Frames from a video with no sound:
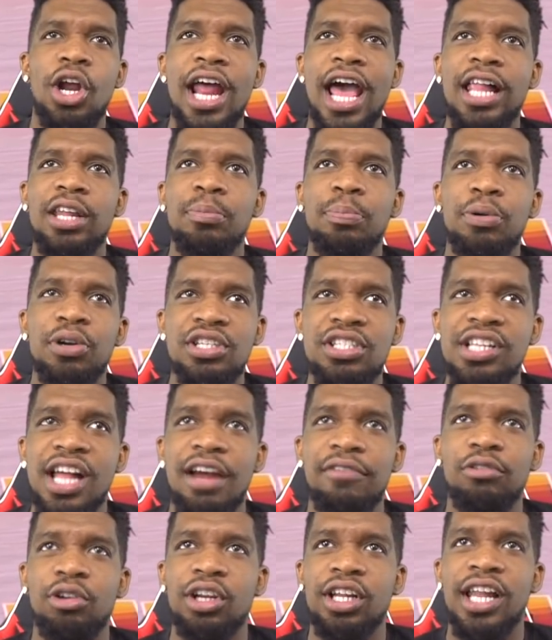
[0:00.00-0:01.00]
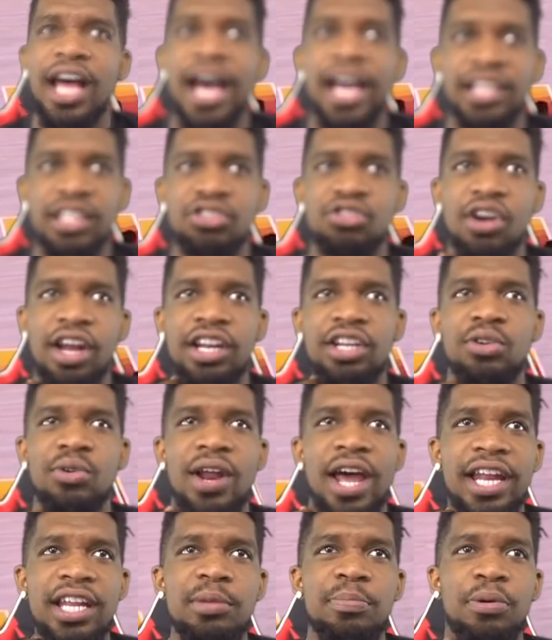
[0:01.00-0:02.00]
Jared Allen put his life on the line trying to
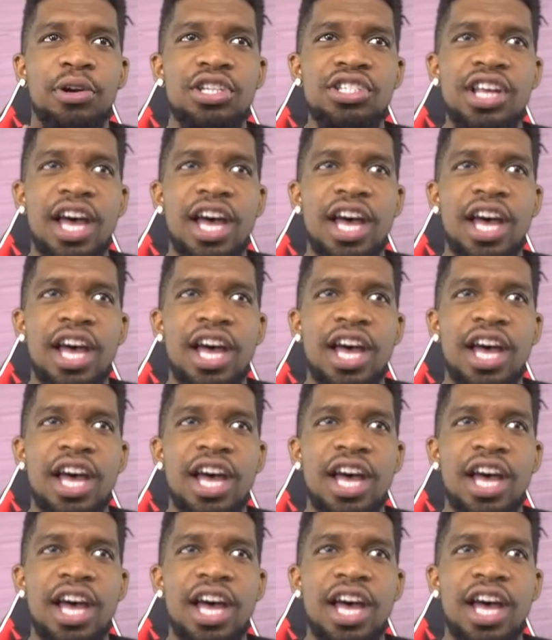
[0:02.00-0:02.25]
do that.